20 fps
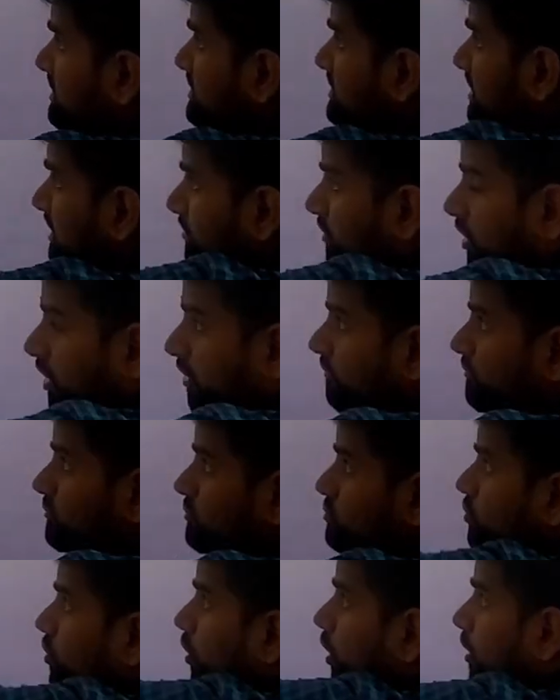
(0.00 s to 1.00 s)
sum
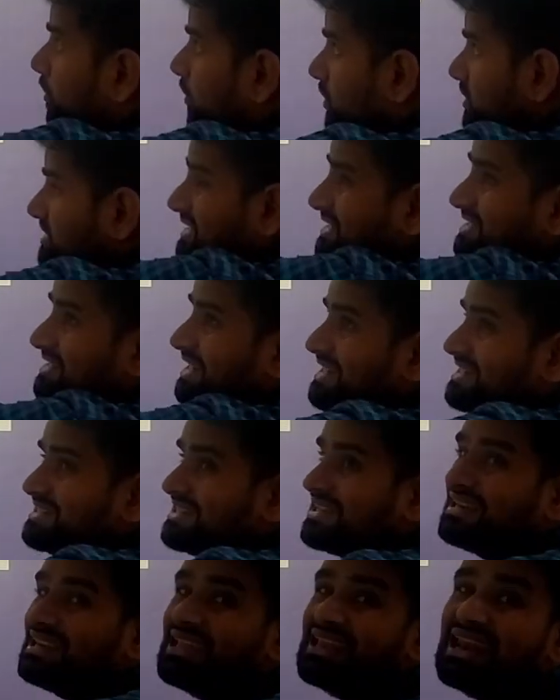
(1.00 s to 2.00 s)
of two opposite
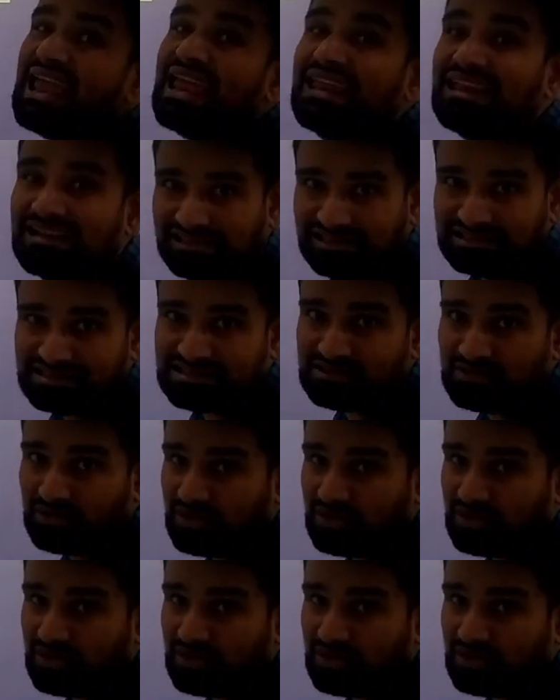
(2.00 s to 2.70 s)
interior angles.